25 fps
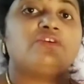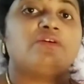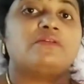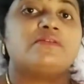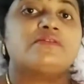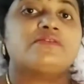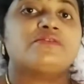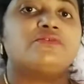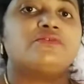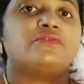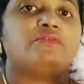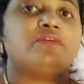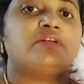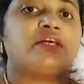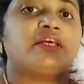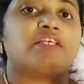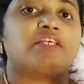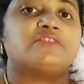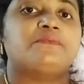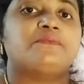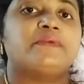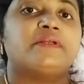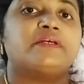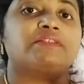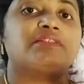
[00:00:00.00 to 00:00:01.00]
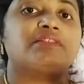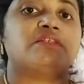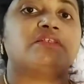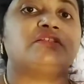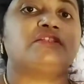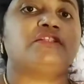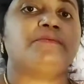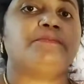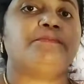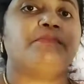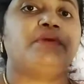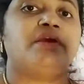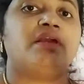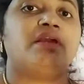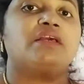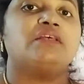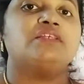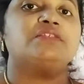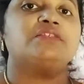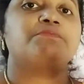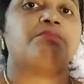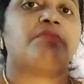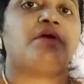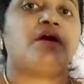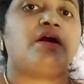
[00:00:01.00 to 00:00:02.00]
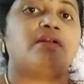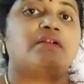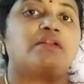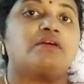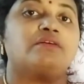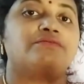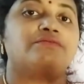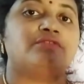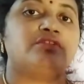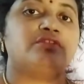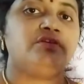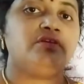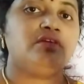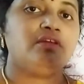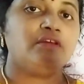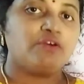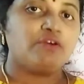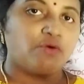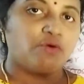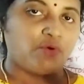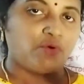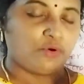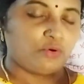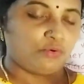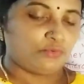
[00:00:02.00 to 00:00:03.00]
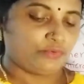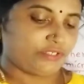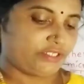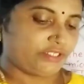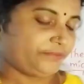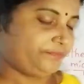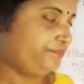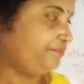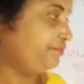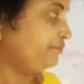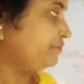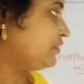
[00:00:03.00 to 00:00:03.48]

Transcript: also takes place at the base part of the ovary.